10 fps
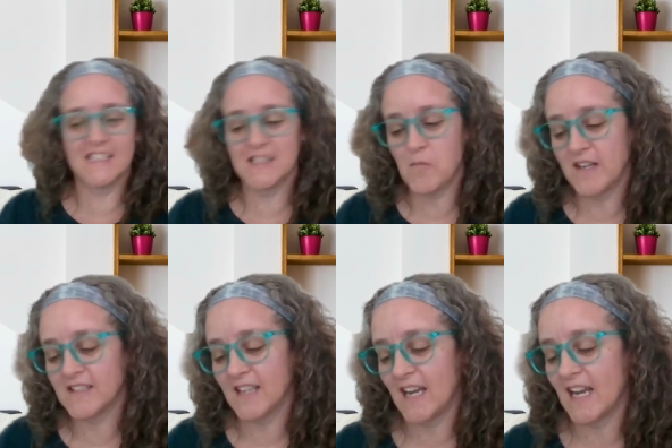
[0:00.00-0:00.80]
some
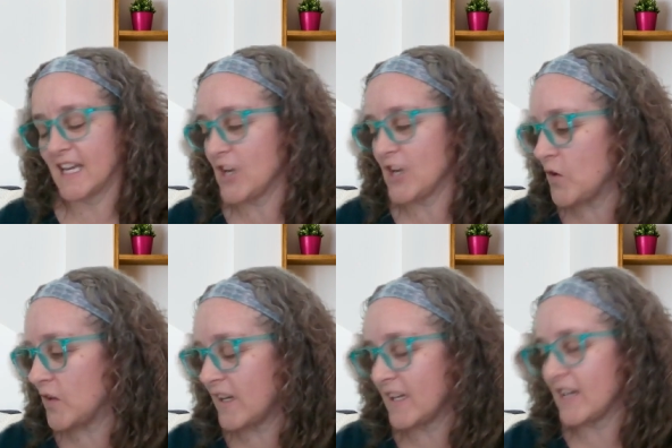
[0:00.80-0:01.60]
ways,
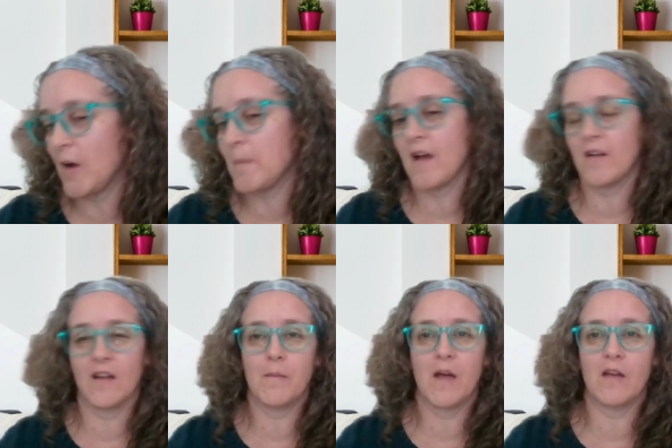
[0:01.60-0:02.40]
I'm
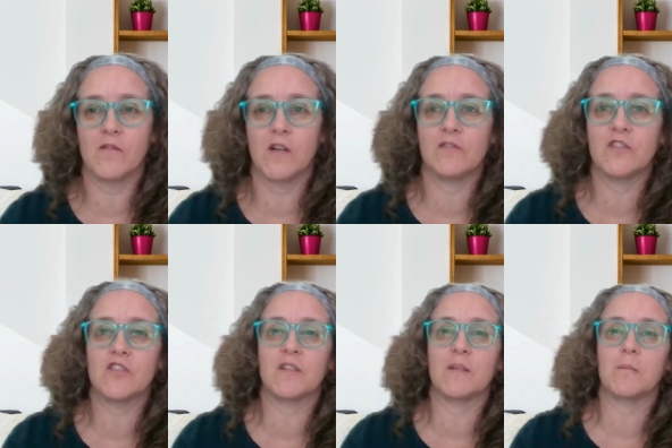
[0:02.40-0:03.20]
not involved in
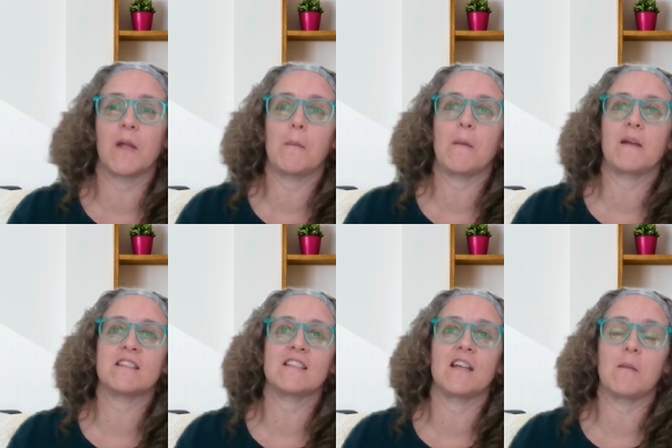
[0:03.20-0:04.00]
doing plant
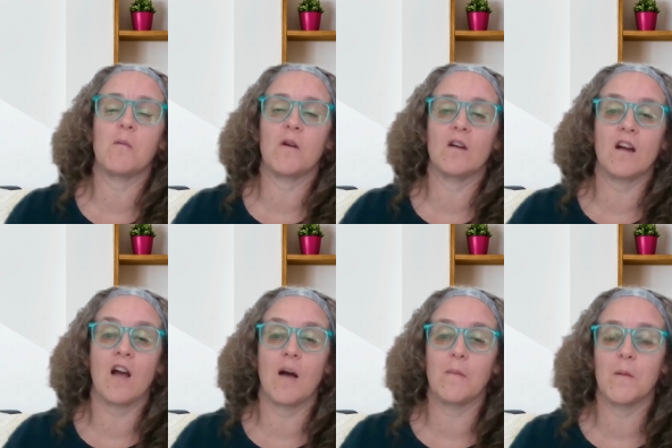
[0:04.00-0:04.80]
medicine anymore,
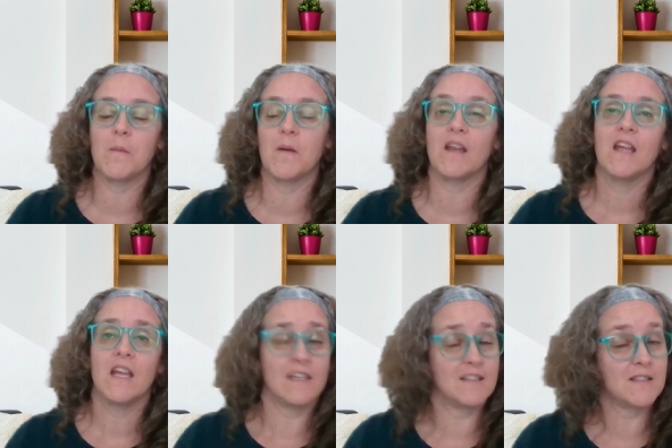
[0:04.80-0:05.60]
combo. But
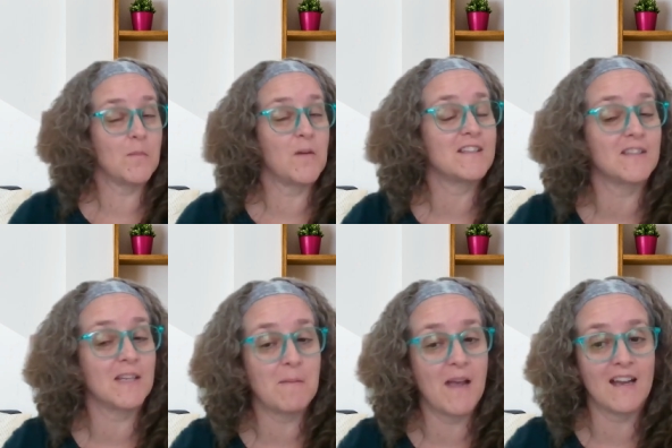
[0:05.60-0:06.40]
in some ways,
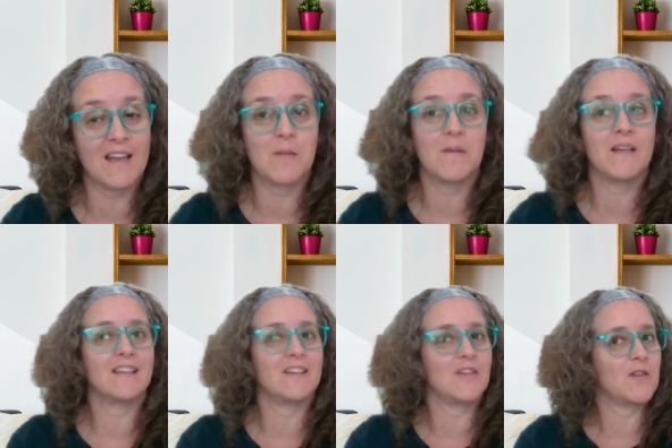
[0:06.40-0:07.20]
looking back, and
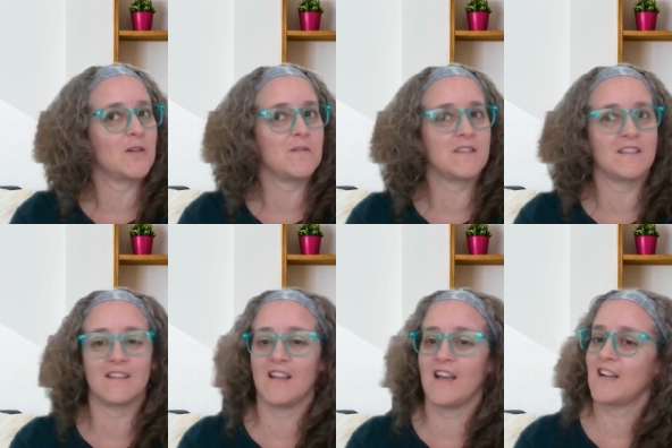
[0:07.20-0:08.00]
I'm there was a
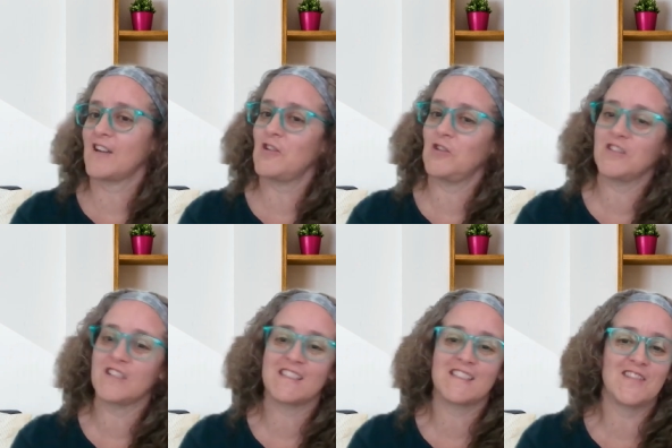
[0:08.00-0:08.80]
lot of
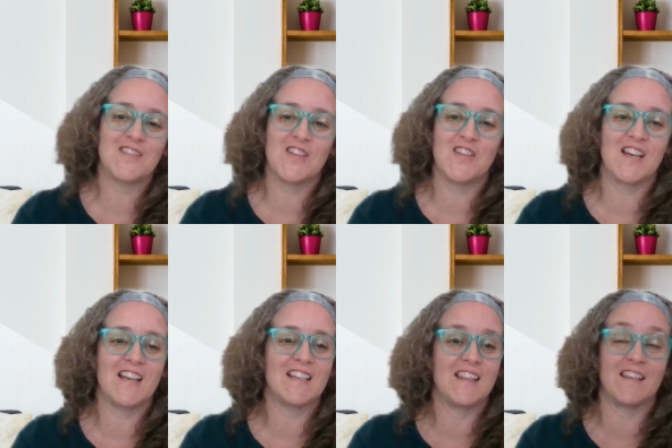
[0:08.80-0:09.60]
cultish stuff going
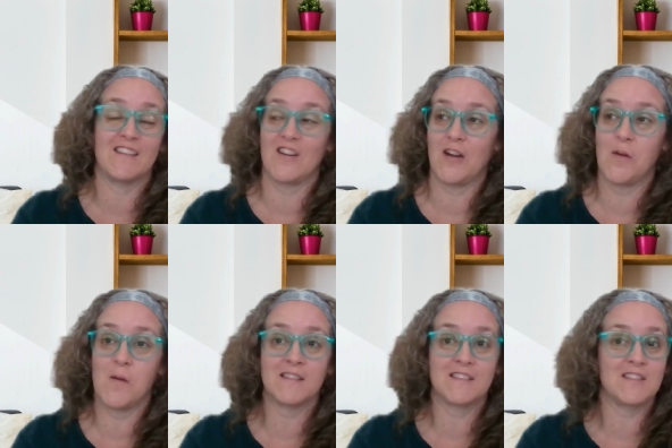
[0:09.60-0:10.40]
on in the
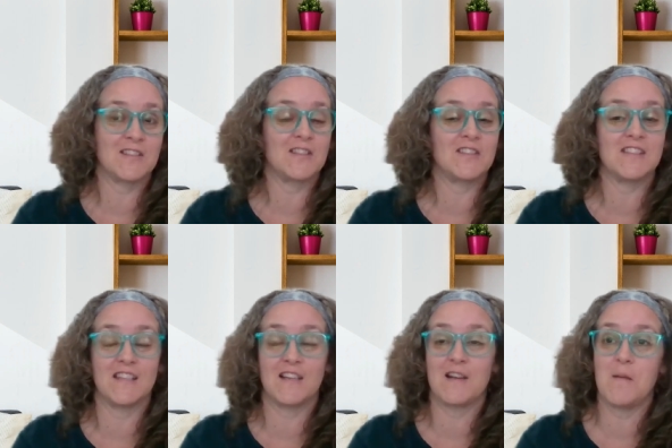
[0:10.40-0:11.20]
ayahuasca circles
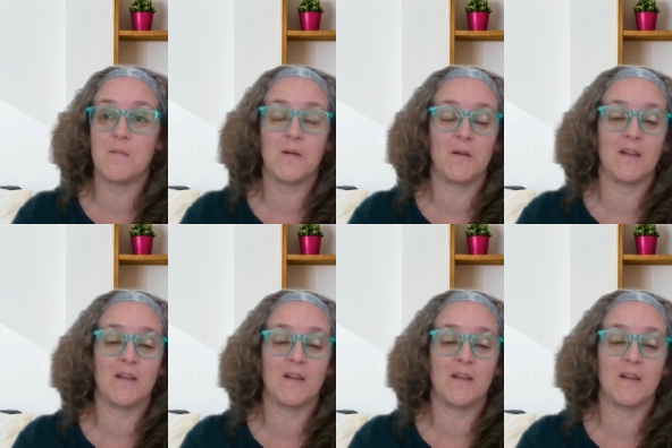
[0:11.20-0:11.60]
and the combo.